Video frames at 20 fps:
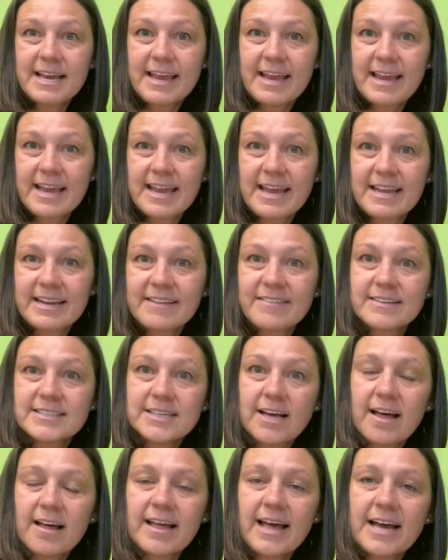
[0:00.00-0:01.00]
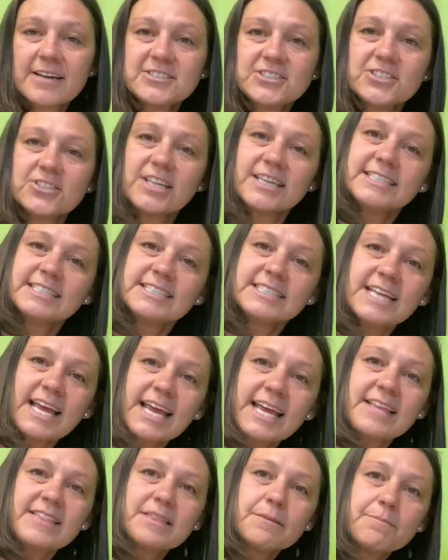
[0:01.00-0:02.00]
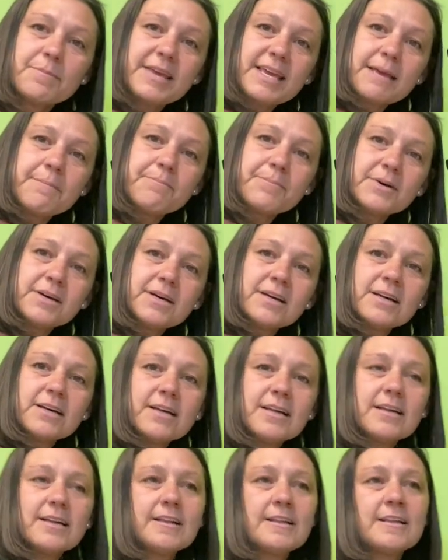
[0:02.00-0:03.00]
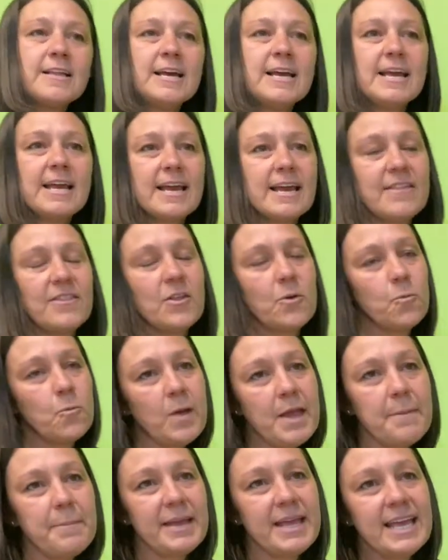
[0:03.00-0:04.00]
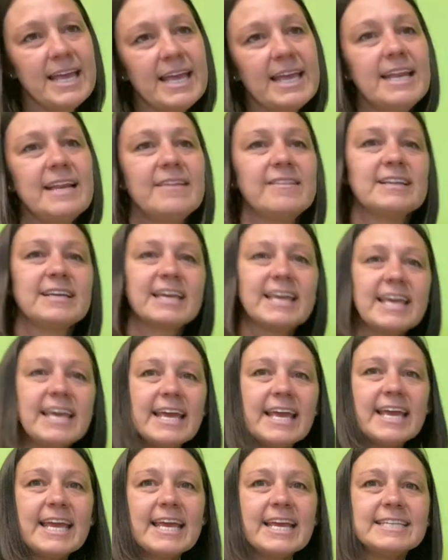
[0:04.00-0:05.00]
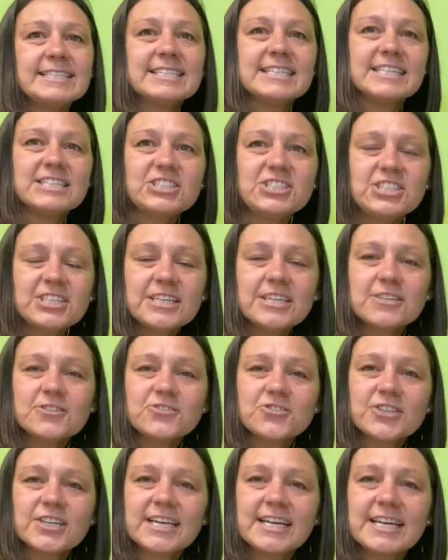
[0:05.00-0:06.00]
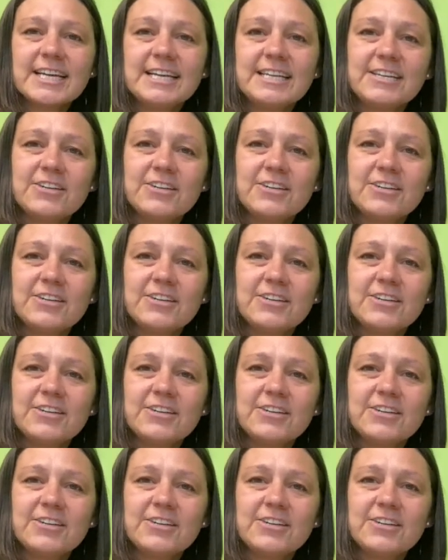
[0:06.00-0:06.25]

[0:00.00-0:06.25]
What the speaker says: And in the dollhouse, you like to take the people and the women and the kids and the children.